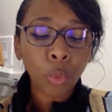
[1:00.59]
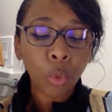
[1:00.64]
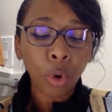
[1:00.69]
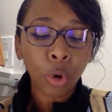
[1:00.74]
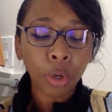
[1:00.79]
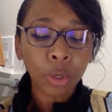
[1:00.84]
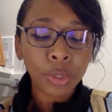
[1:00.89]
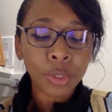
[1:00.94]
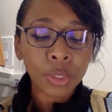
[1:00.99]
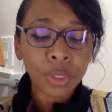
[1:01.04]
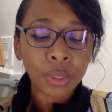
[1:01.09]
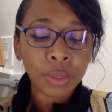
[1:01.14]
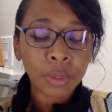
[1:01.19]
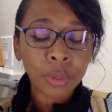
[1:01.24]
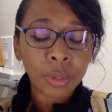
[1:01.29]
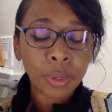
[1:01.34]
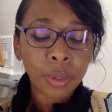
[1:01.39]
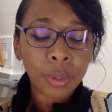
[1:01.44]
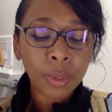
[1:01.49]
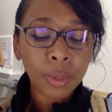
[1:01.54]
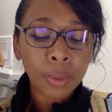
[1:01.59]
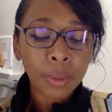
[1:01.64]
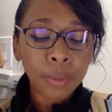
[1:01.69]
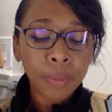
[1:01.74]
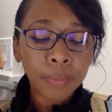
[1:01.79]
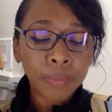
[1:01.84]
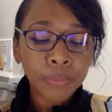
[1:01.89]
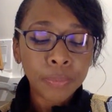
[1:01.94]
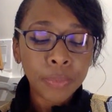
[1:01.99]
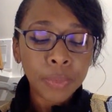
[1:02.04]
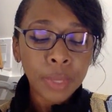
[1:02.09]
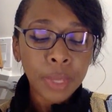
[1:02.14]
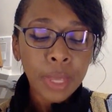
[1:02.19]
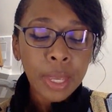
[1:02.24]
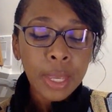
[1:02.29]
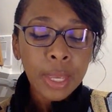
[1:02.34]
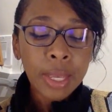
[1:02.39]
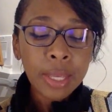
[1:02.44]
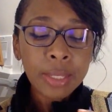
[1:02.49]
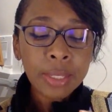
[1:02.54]
works,
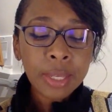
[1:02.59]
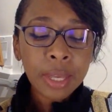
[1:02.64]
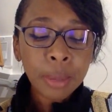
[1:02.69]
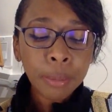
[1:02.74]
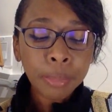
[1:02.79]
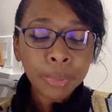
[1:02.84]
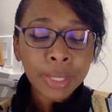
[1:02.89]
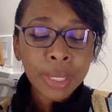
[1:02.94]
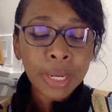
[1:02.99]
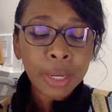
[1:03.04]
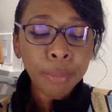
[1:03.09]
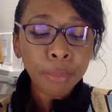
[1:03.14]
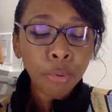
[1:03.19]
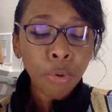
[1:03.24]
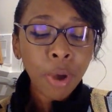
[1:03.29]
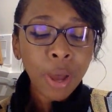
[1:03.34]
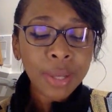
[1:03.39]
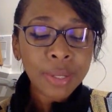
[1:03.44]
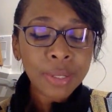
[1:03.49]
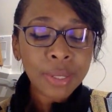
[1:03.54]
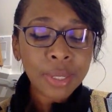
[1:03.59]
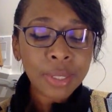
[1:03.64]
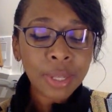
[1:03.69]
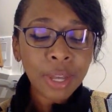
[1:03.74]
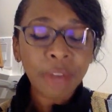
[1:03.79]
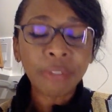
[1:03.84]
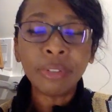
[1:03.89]
his completed process of